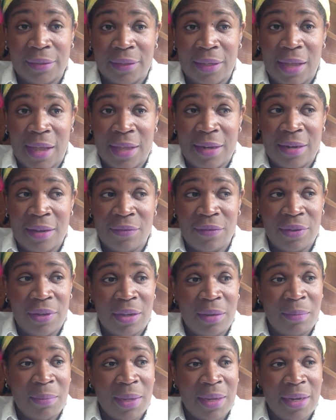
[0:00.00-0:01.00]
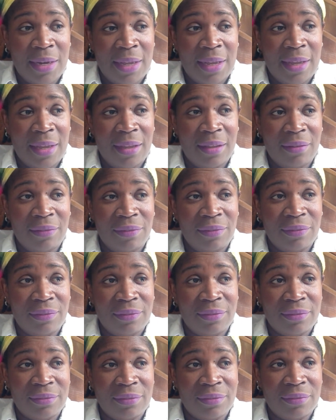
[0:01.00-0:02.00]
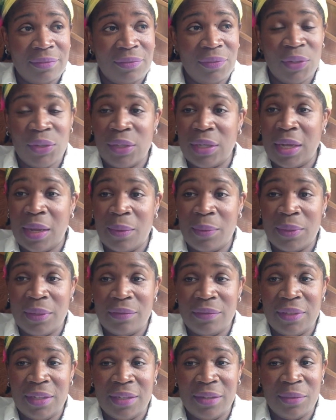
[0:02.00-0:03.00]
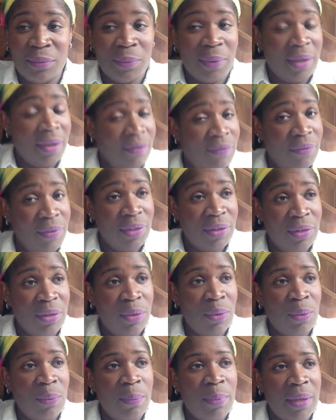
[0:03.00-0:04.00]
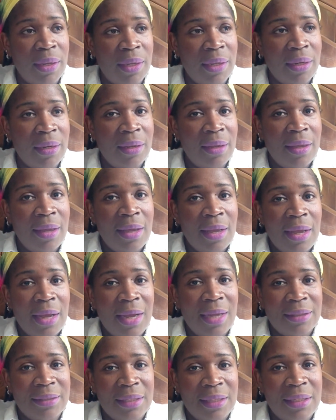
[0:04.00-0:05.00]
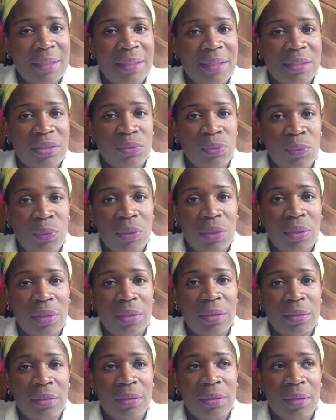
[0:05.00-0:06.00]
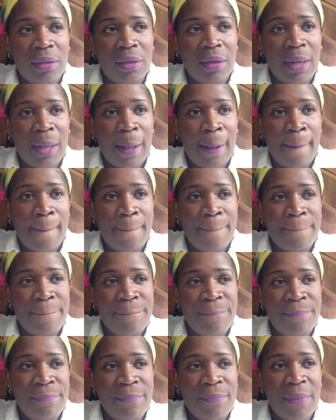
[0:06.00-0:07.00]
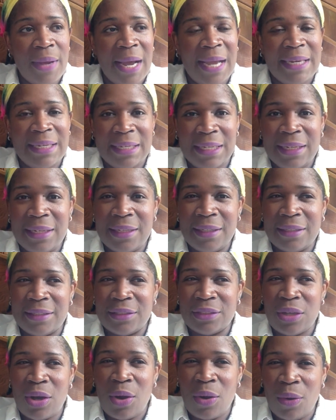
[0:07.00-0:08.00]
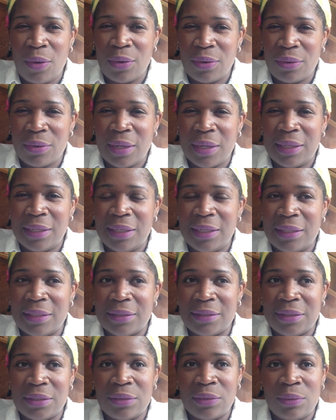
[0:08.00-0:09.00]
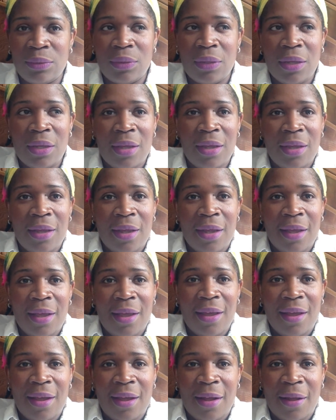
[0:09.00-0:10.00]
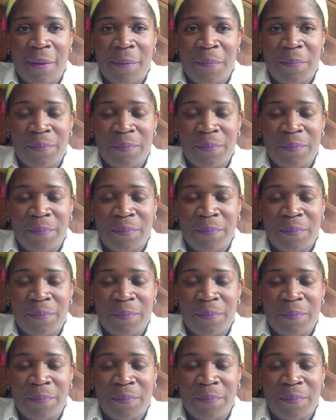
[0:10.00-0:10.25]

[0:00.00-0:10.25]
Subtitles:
I never in my life figured I would have done a rant video, but I think this one, I needed to talk. I needed to, I